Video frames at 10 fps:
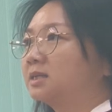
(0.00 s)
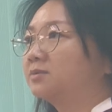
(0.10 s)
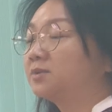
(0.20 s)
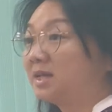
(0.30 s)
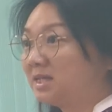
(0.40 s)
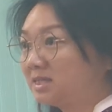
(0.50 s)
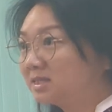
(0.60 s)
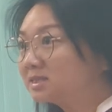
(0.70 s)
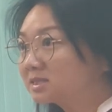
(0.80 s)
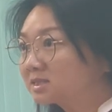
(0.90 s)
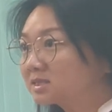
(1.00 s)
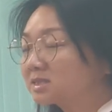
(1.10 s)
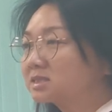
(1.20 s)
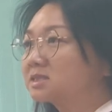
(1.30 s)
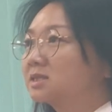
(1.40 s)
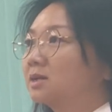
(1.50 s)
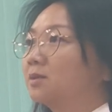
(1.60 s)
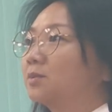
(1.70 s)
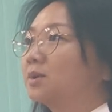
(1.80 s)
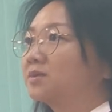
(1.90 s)
readiness,
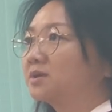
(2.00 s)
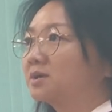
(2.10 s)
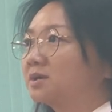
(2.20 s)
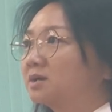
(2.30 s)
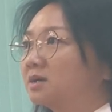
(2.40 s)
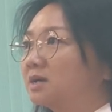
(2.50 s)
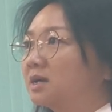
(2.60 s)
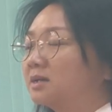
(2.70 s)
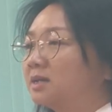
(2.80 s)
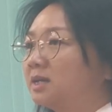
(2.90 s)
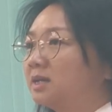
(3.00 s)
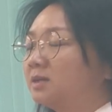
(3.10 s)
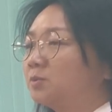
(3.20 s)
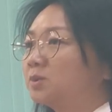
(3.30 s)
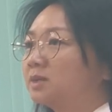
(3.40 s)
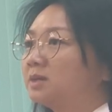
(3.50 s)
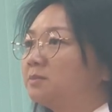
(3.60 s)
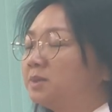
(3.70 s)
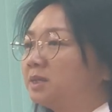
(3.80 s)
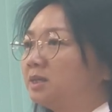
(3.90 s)
whether will they
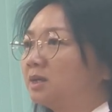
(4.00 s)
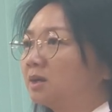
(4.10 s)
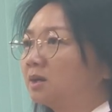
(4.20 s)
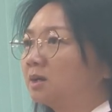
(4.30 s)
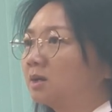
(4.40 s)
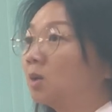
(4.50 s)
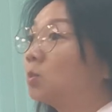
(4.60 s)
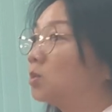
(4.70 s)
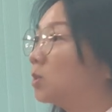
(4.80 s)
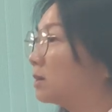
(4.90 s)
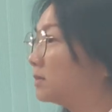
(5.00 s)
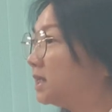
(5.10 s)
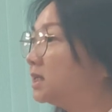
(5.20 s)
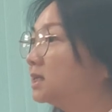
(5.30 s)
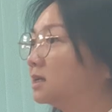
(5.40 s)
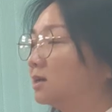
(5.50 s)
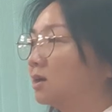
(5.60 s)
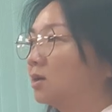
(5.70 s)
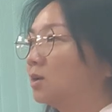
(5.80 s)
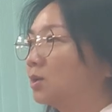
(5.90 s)
be overwhelming
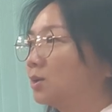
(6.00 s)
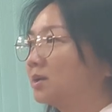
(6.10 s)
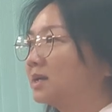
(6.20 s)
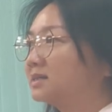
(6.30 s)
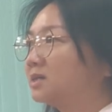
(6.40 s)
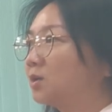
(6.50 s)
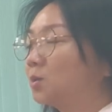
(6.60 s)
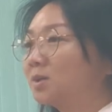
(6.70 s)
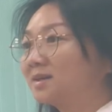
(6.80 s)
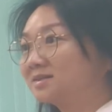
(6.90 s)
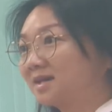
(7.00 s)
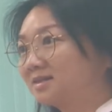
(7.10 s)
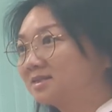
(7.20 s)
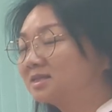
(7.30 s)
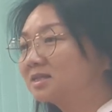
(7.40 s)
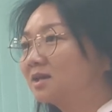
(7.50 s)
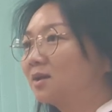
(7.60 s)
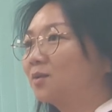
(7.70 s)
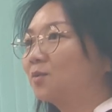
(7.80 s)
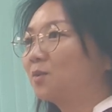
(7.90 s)
or getting overexcited
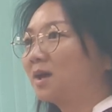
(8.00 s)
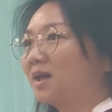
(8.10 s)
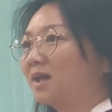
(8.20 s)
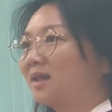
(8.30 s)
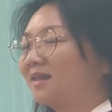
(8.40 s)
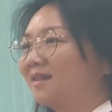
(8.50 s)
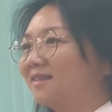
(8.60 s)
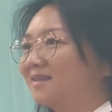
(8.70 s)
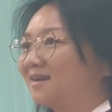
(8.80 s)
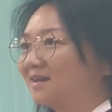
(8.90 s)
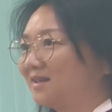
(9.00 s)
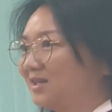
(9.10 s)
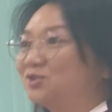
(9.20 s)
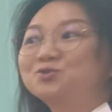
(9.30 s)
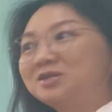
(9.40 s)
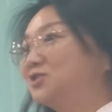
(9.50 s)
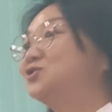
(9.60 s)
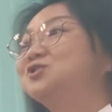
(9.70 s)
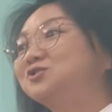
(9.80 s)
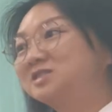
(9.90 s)
when to
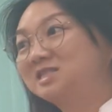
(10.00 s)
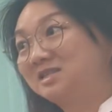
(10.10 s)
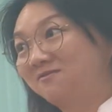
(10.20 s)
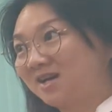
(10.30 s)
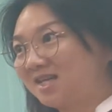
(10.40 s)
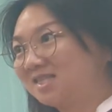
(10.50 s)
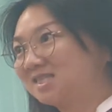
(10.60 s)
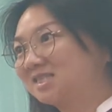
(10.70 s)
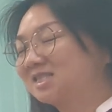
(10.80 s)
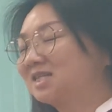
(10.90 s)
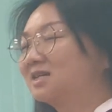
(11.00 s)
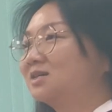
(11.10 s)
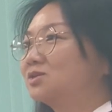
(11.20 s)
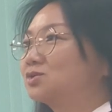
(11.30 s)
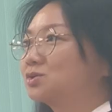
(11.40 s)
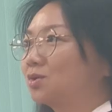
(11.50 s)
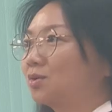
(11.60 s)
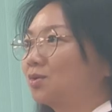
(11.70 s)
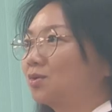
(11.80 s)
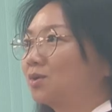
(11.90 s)
introduce the device.
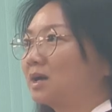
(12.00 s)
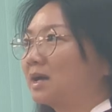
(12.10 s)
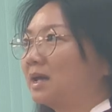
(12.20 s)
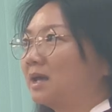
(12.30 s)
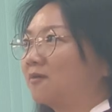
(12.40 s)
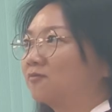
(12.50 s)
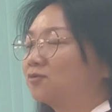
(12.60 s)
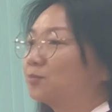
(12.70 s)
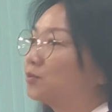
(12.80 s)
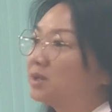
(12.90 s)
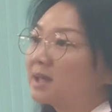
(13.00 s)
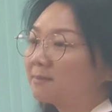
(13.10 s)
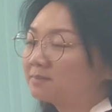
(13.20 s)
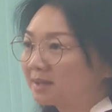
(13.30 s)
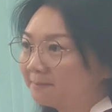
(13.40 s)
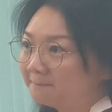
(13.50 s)
So I have to preempt them,